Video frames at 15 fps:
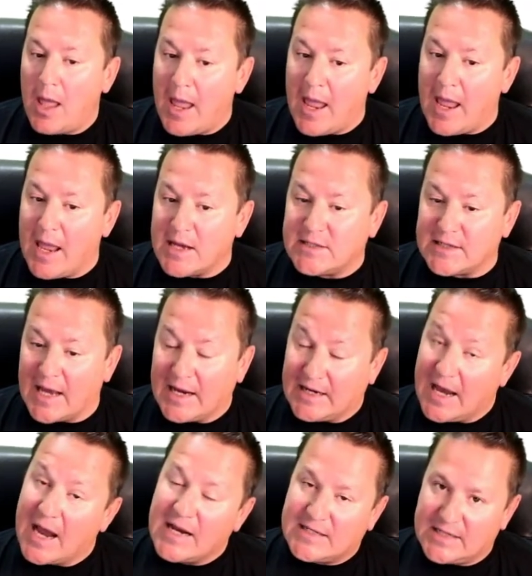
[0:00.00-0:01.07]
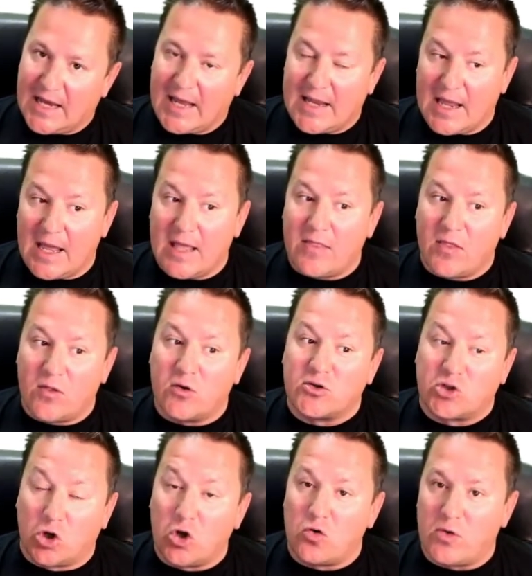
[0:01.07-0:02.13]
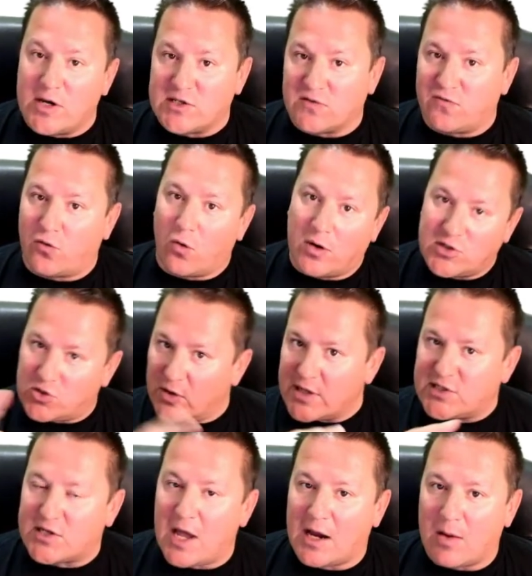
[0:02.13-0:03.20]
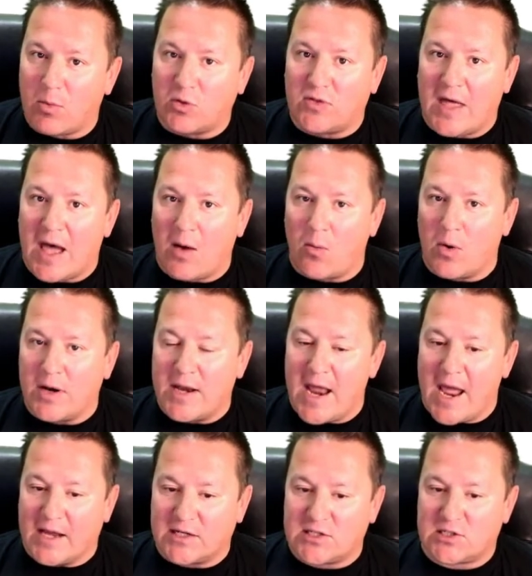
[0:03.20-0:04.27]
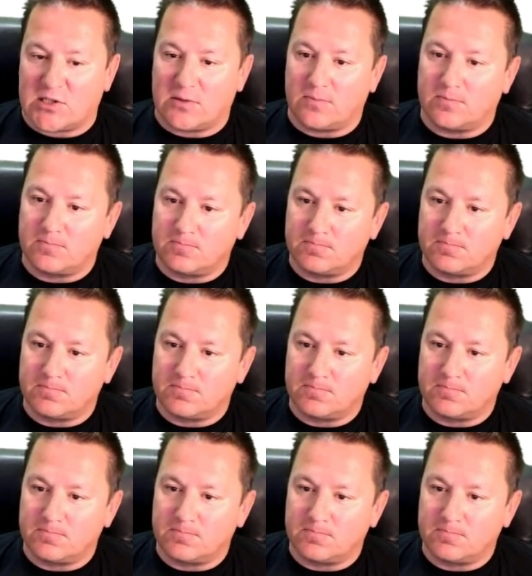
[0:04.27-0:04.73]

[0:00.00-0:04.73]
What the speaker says: And I got to tell you, there's a good reason for it. So let's talk about that one next.